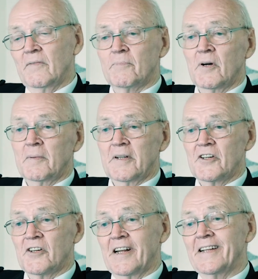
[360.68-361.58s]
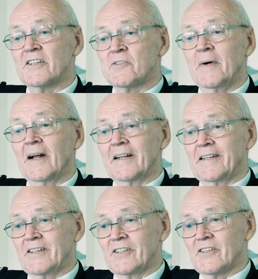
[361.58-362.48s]
probably his greatest
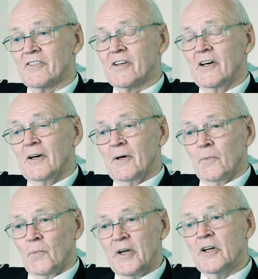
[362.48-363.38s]
melodies is, we